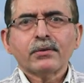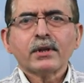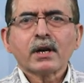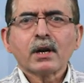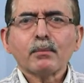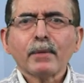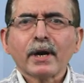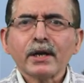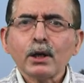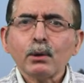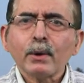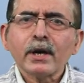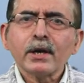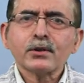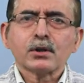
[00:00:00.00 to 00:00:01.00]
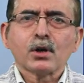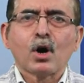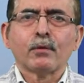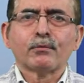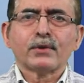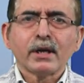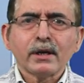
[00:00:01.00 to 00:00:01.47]
There are many ways
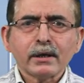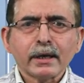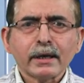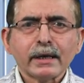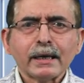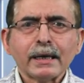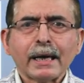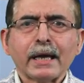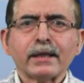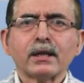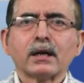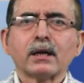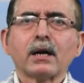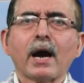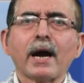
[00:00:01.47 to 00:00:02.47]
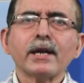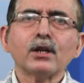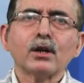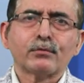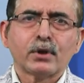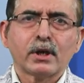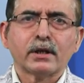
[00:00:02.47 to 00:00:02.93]
of thinking and the kind
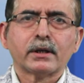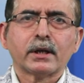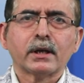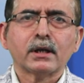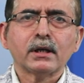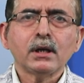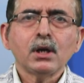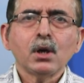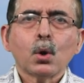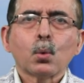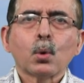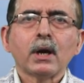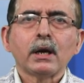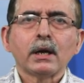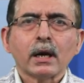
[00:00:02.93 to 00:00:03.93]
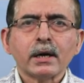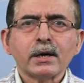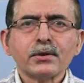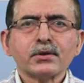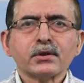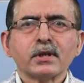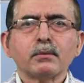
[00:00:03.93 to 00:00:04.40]
of thinking one
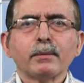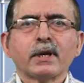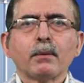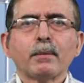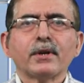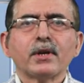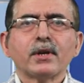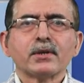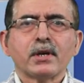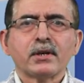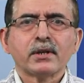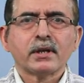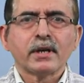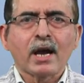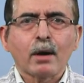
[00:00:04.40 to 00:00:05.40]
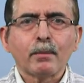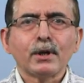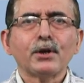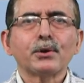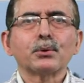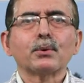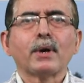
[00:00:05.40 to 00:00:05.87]
learns in mathematics is an
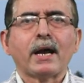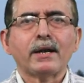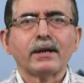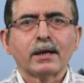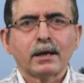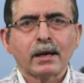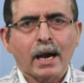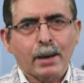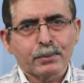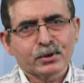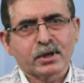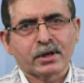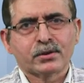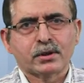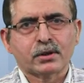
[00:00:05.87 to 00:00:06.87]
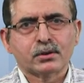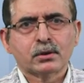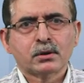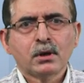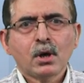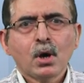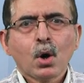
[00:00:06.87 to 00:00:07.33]
ability to handle
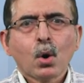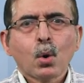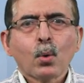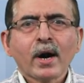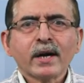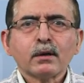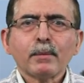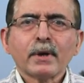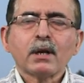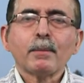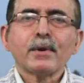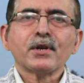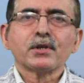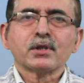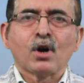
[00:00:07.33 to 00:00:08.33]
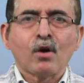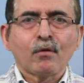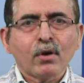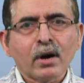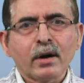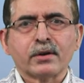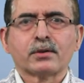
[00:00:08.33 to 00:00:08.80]
abstractions what mathematics
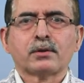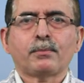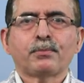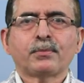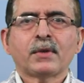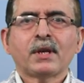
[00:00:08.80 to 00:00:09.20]
offers